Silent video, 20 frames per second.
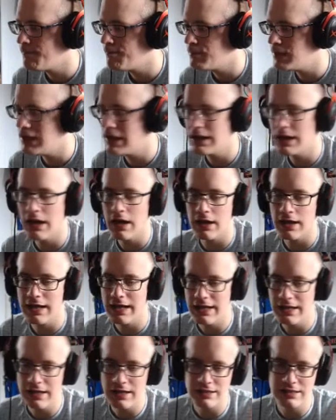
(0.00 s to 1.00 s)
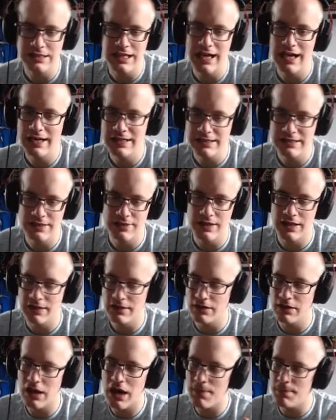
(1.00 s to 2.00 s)
Getting attacked and
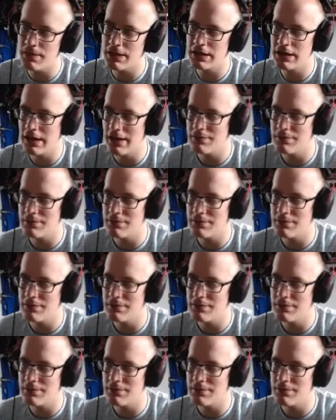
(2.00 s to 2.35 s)
then not being